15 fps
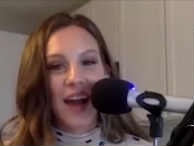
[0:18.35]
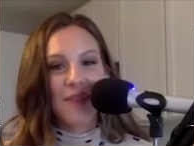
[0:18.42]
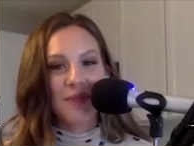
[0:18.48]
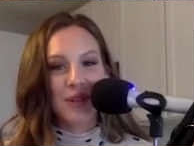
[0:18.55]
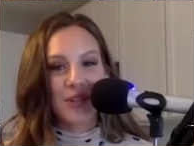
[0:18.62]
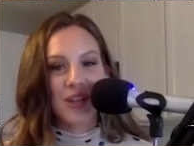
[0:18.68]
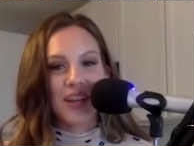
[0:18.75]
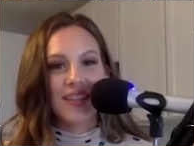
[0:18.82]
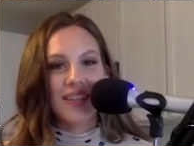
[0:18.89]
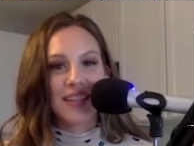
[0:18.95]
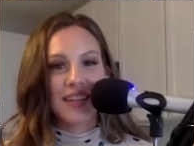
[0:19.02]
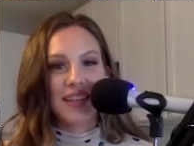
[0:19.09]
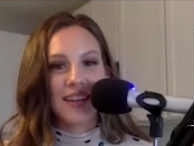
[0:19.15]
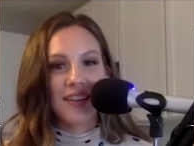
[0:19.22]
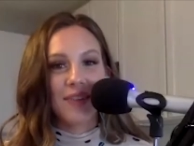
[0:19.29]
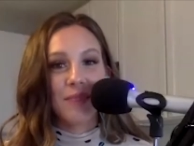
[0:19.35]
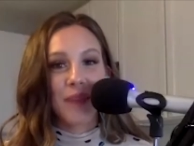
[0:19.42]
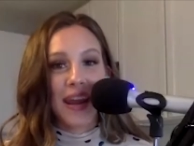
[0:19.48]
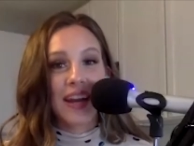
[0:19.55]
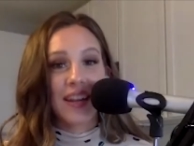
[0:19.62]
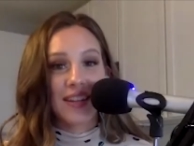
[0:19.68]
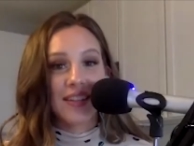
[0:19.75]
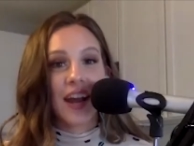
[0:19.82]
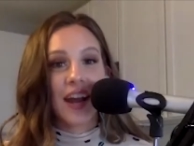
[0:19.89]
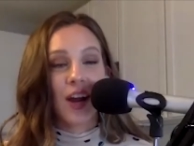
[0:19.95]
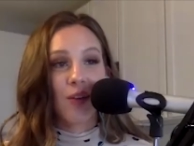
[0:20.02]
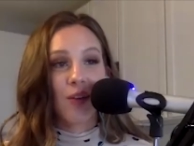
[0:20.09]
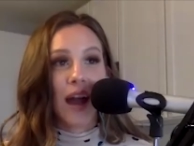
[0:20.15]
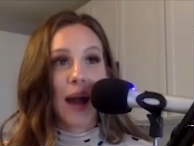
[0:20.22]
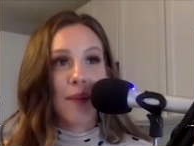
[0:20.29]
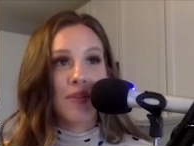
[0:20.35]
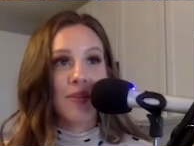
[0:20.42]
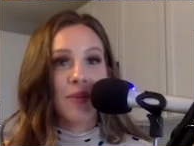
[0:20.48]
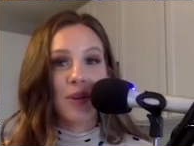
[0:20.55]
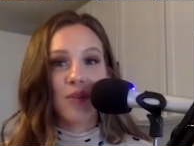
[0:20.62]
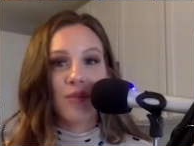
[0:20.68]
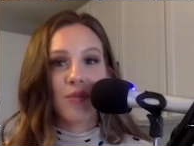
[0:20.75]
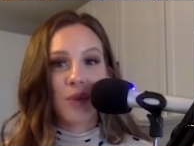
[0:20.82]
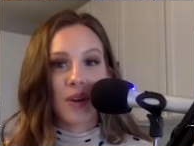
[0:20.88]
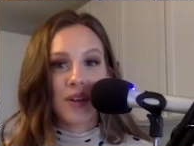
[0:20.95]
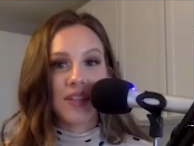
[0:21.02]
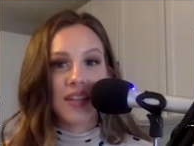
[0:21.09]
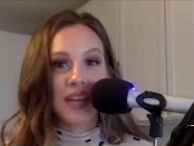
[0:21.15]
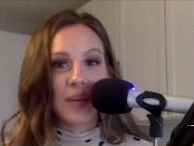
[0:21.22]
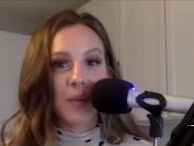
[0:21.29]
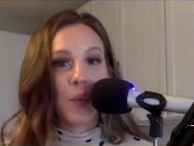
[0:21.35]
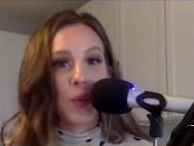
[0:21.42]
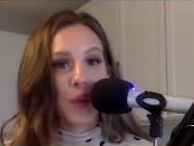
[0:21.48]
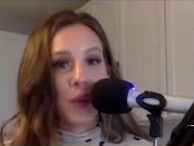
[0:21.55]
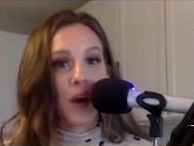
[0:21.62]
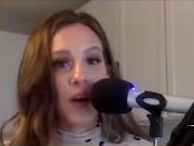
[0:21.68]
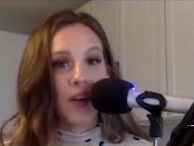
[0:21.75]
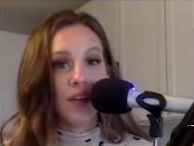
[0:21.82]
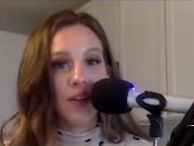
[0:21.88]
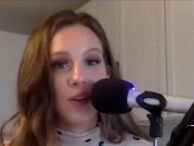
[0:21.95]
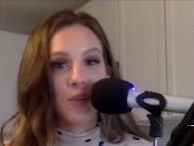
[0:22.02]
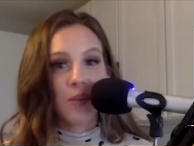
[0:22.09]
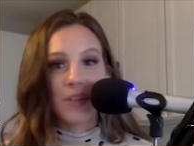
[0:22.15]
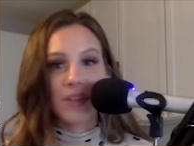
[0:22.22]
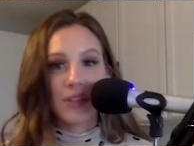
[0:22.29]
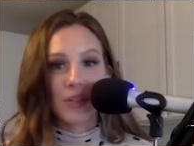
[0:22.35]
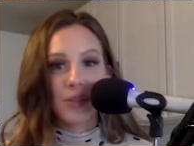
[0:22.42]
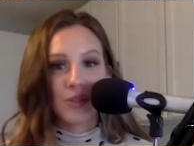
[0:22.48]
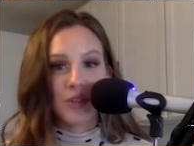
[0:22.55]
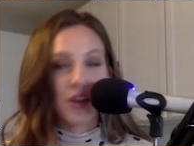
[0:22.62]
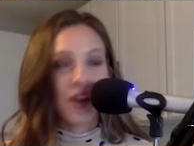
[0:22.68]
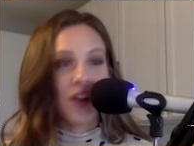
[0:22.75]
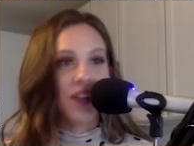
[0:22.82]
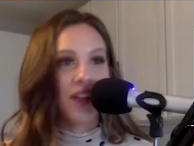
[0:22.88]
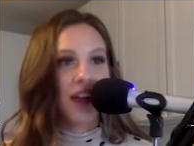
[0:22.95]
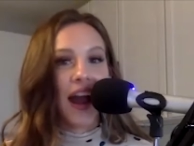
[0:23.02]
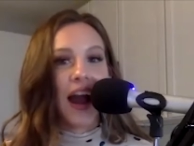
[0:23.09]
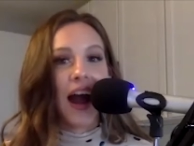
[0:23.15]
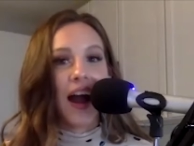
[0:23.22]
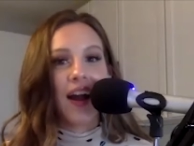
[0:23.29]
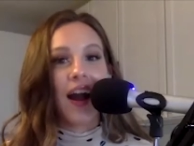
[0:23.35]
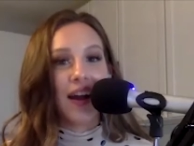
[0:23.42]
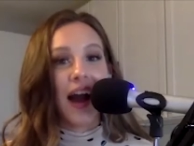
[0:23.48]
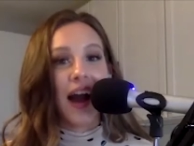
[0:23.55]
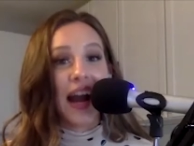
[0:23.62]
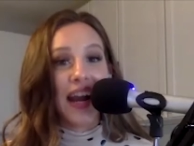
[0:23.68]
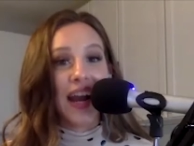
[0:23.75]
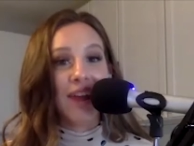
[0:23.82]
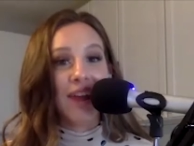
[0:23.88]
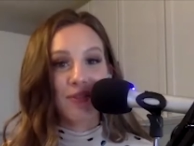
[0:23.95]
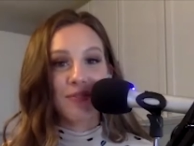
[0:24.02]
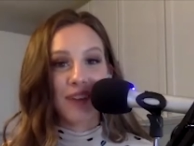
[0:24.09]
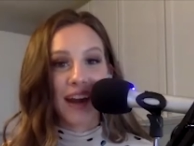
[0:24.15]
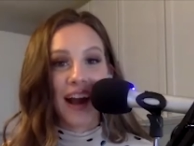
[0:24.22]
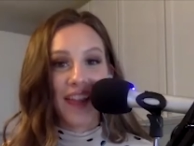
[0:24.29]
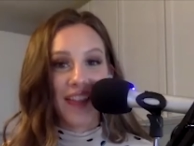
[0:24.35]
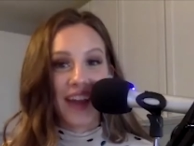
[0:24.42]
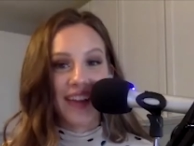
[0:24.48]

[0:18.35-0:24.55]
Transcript: when Jessi made an entire rap in the middle of quarantine when yeah. we were all a little bit delusional. I, I never forgot that.